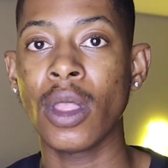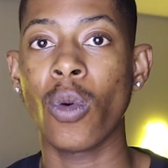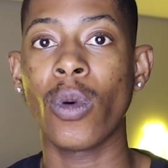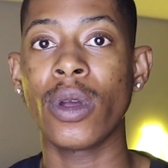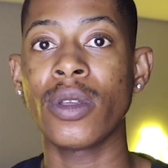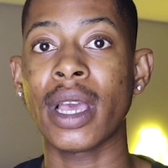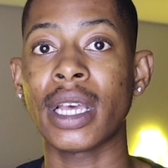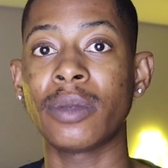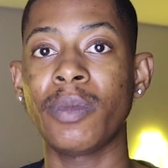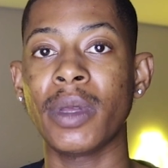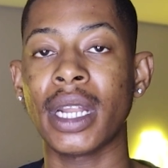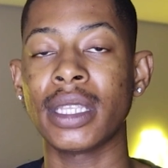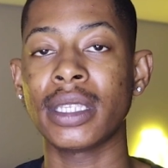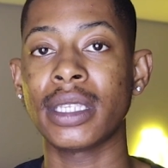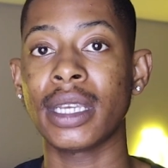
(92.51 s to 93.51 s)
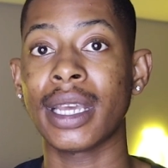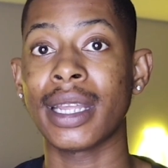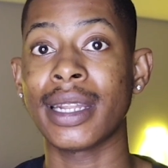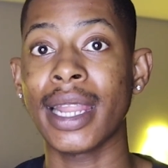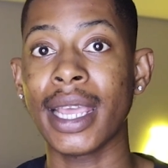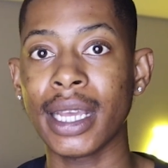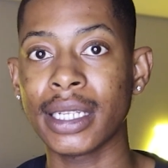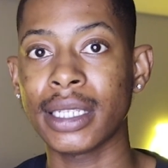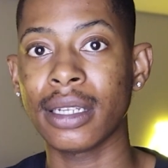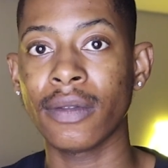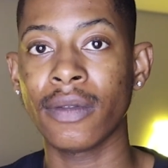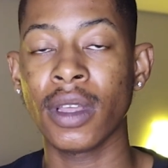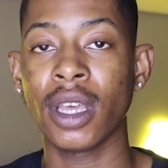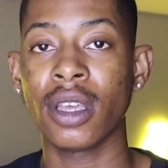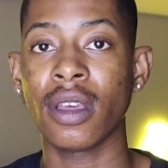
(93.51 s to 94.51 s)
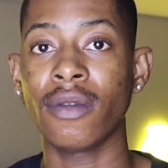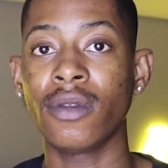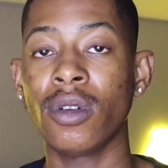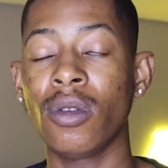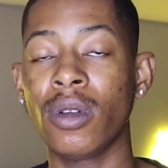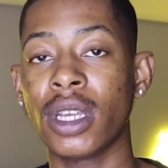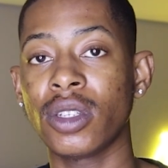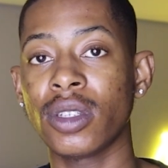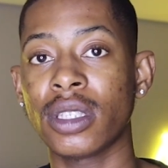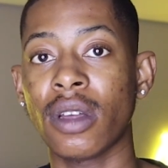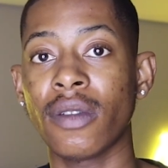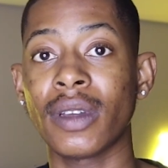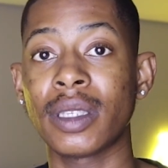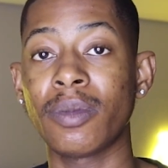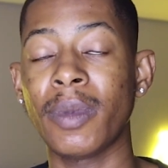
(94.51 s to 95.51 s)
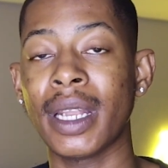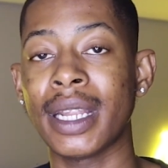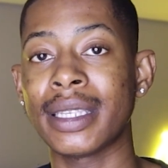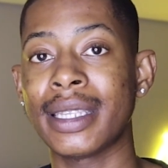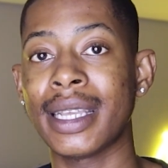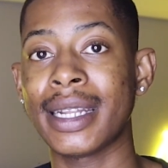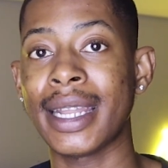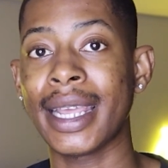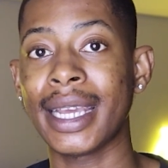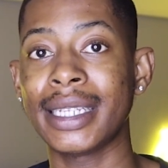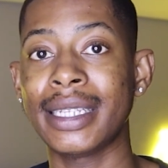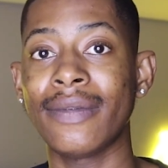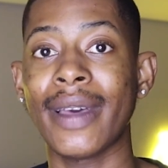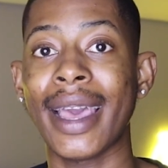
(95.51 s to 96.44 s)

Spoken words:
When you're experiencing a negative, you have to look at yourself, experience that negative,